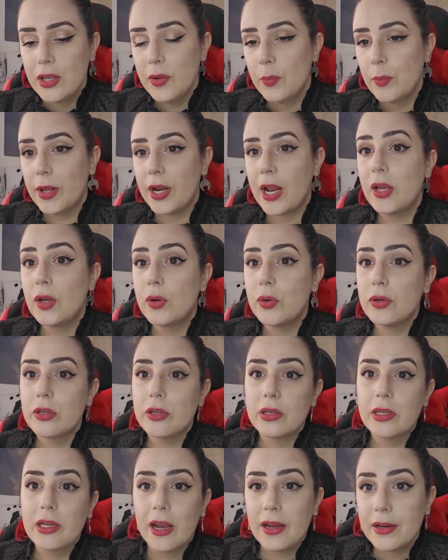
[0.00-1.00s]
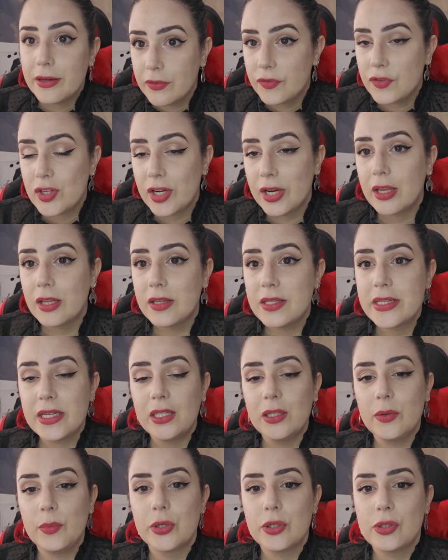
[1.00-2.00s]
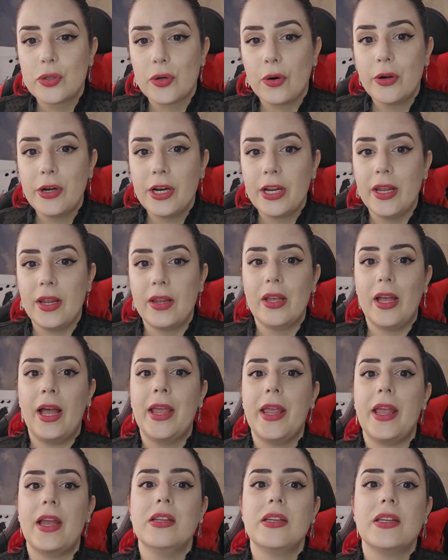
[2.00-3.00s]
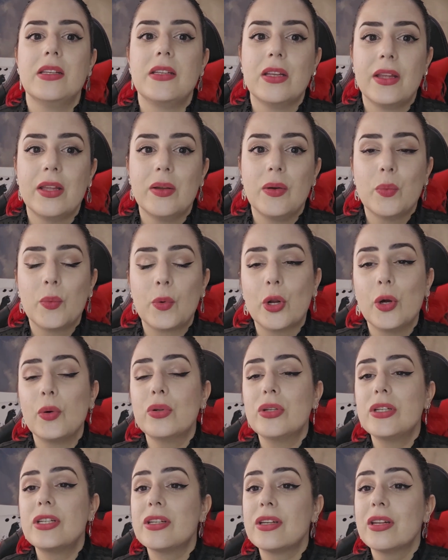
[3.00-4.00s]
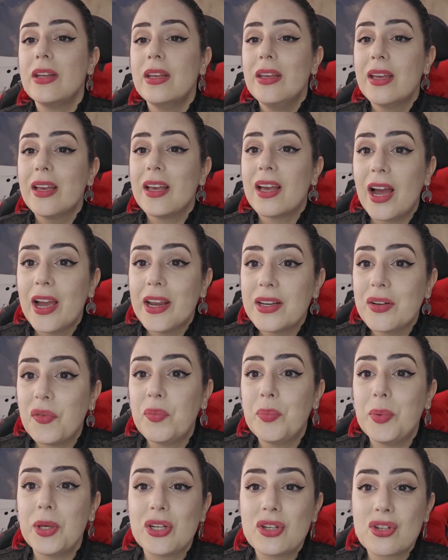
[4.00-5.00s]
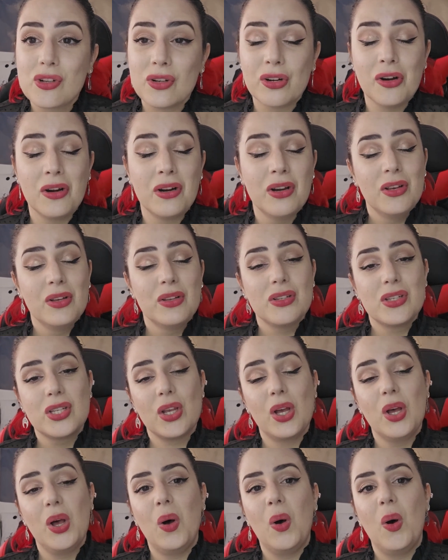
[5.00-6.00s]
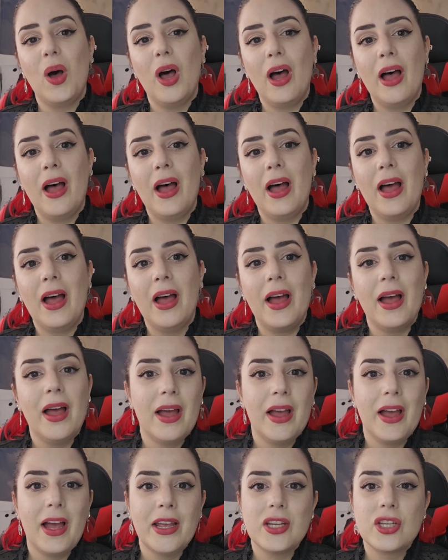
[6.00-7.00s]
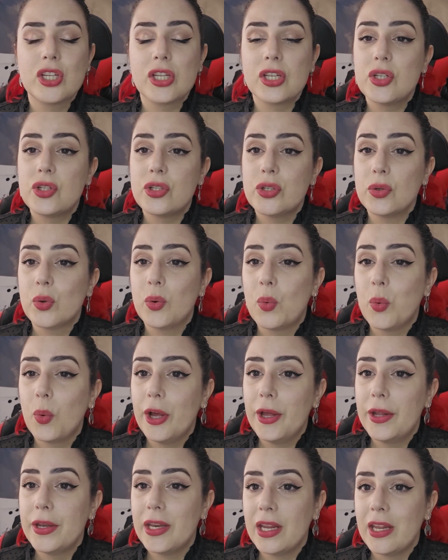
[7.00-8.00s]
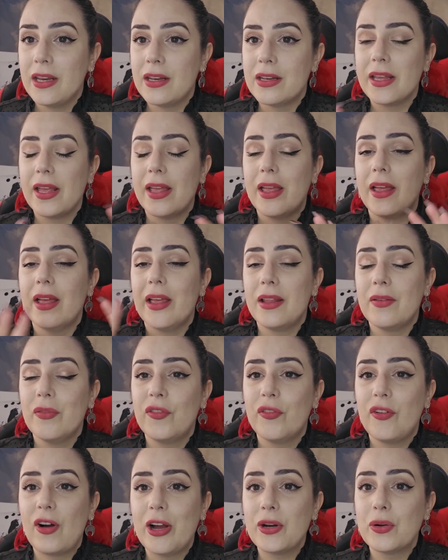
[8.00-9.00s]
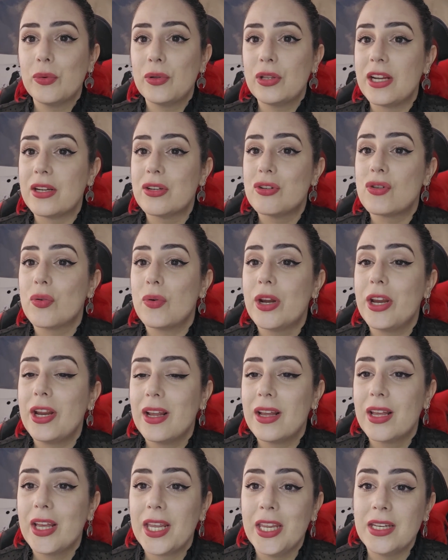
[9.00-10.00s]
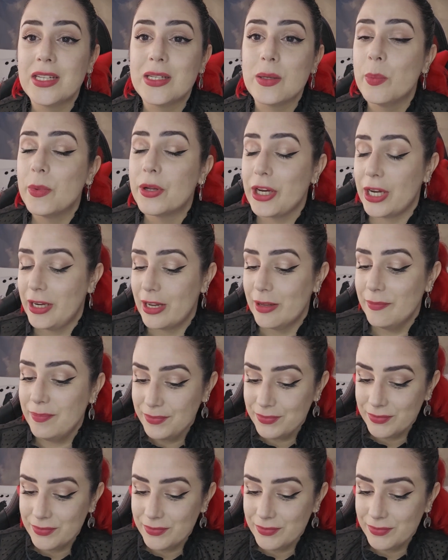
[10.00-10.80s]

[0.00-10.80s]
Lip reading: but I couldn't kind of take a celebratory, I ended the road kind of picture. So I just took one in the Faro lettering in the marina.